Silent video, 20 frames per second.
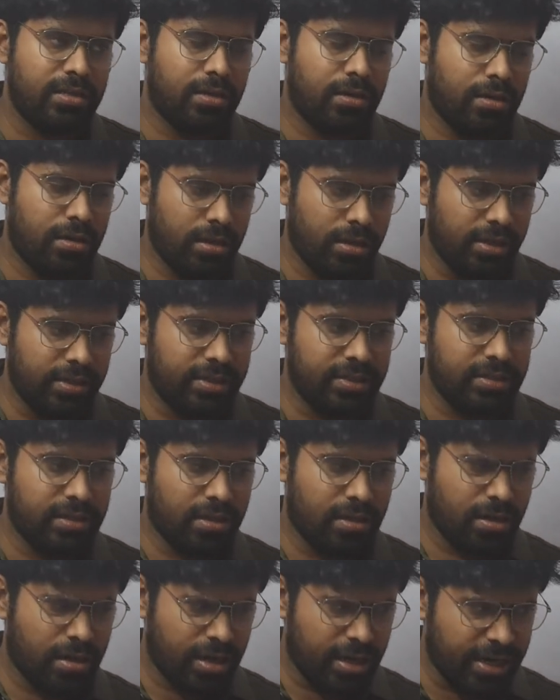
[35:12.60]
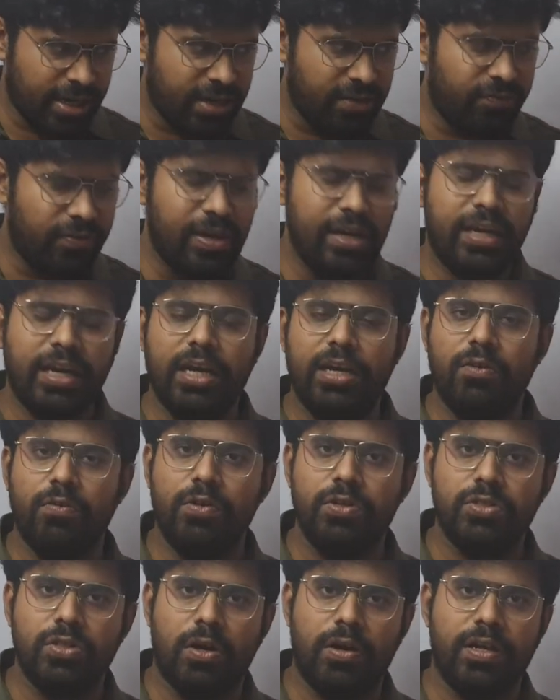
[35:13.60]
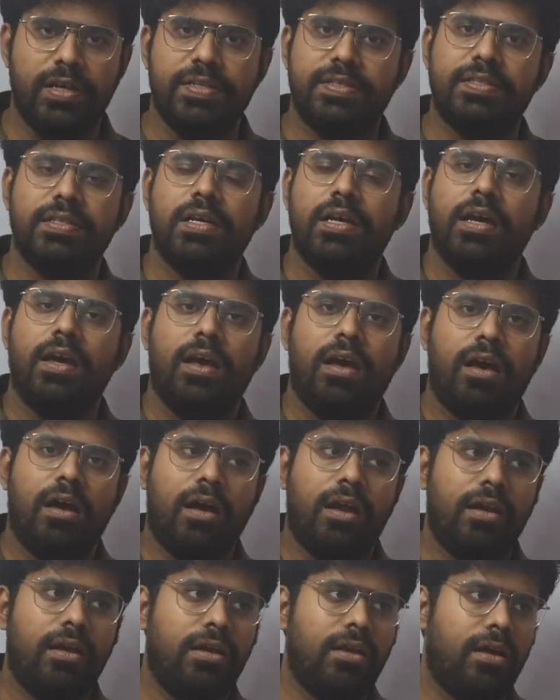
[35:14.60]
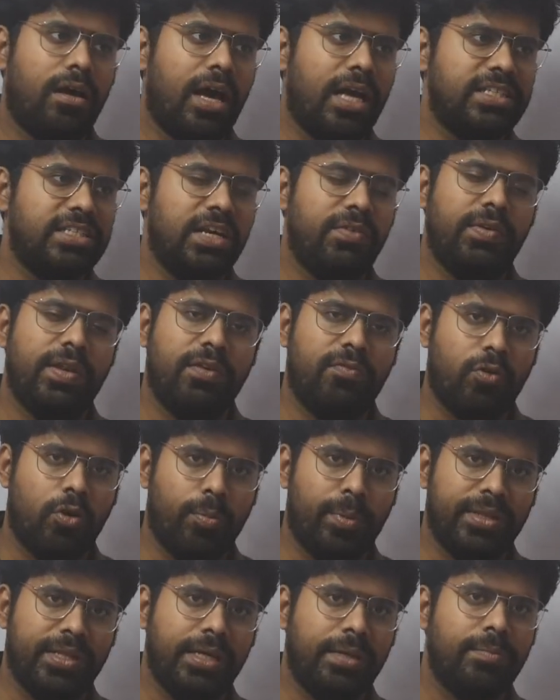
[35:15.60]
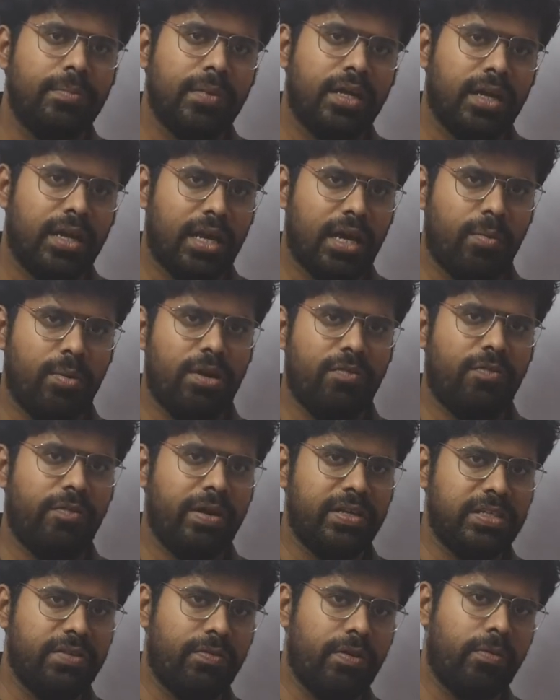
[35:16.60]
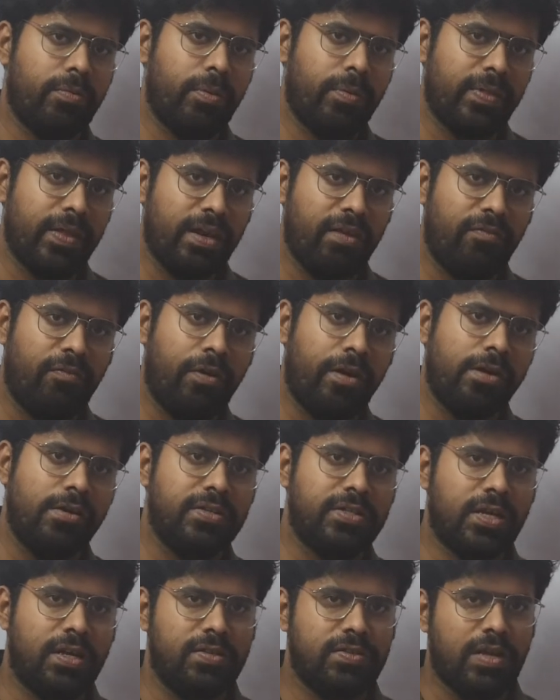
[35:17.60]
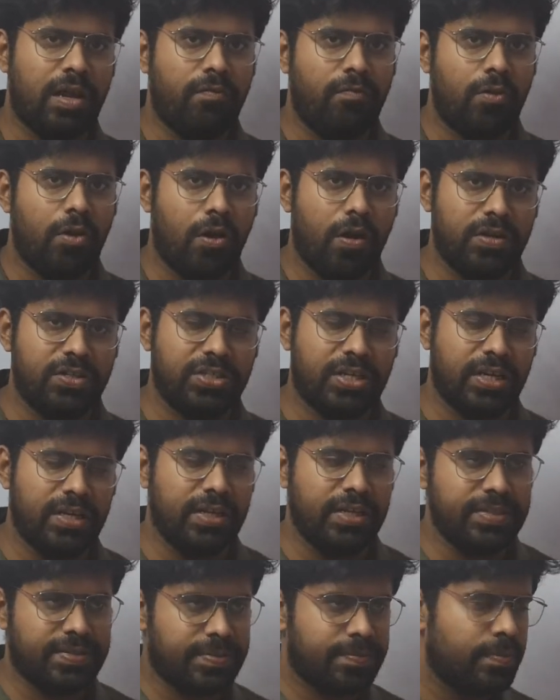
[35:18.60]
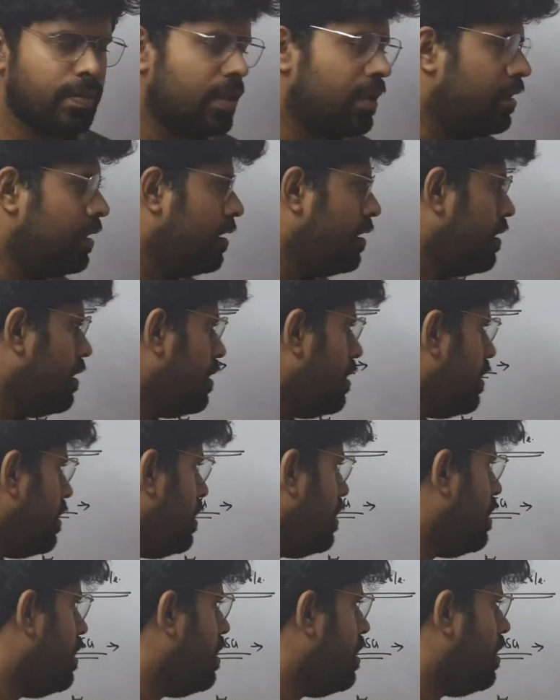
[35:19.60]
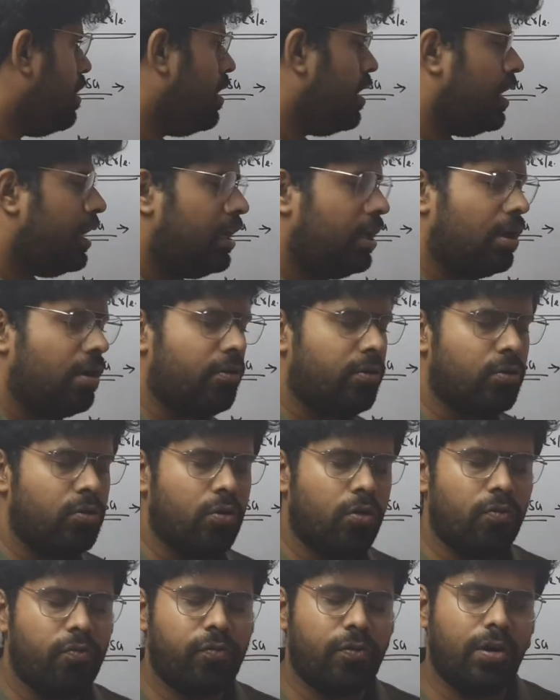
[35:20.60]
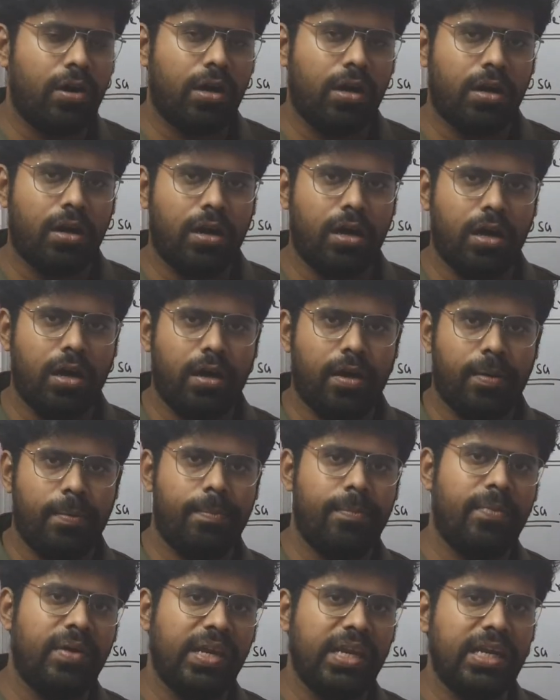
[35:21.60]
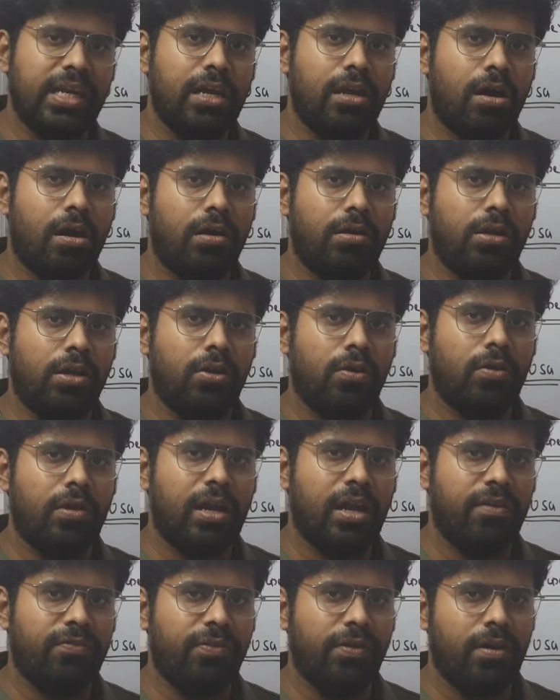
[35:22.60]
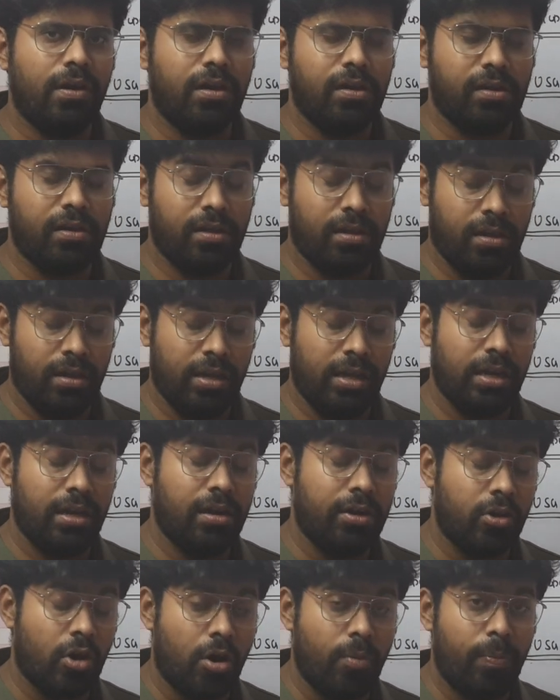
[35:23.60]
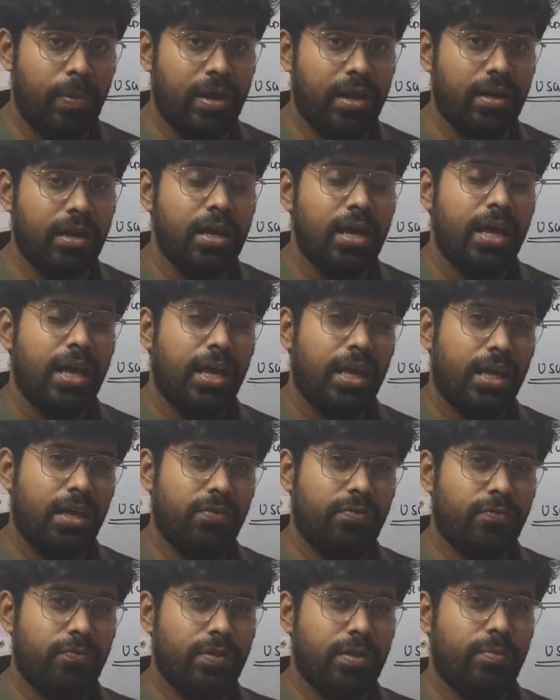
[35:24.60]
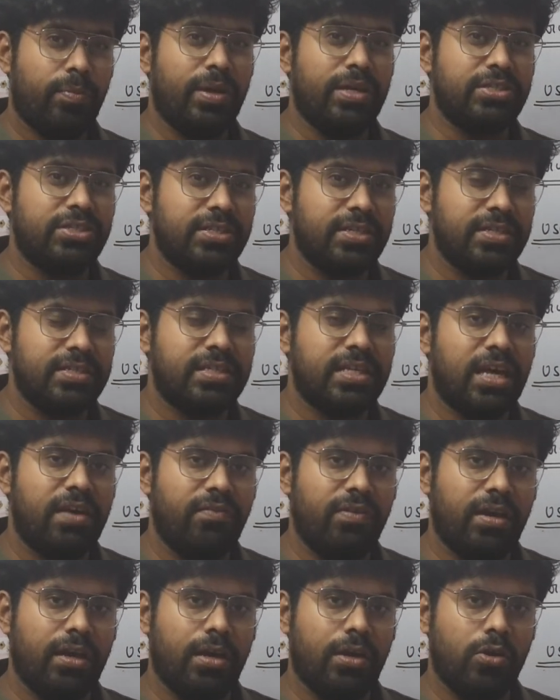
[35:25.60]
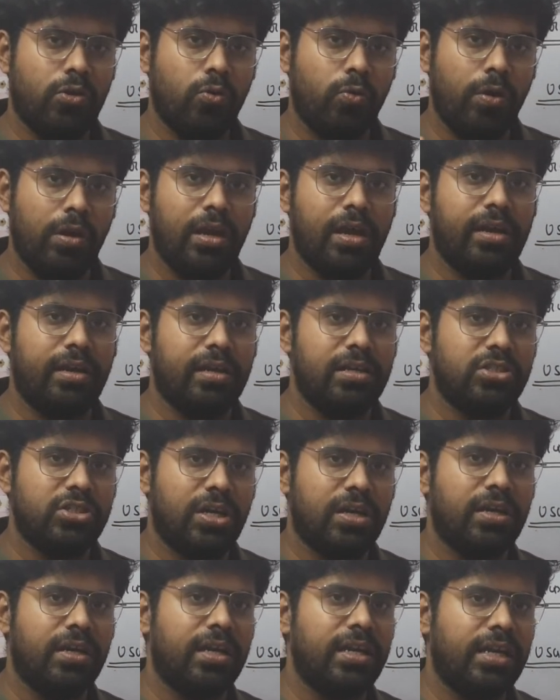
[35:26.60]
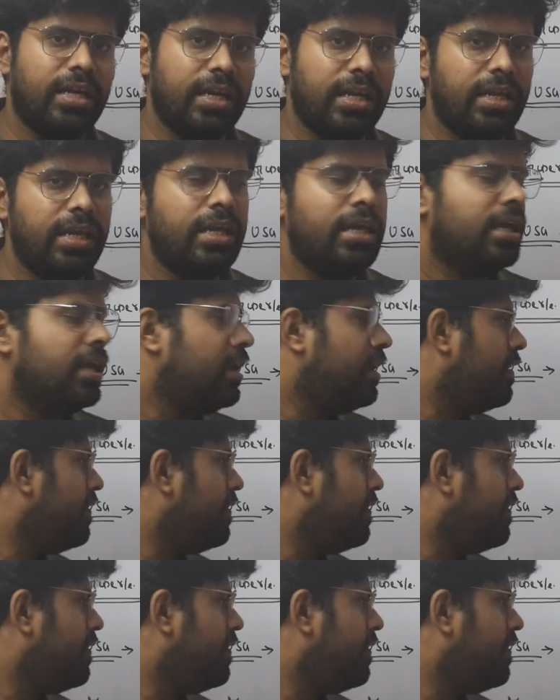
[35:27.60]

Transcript: or any infiltrative disorders and HIV nephropathy. Diabetic nephropathy, HIV nephropathy and infiltrative disorders of large kidneys. Uh, you have to go for uh, renal arteriography or uh, renal Doppler. If the patient is having a unilateral shrunken kidney,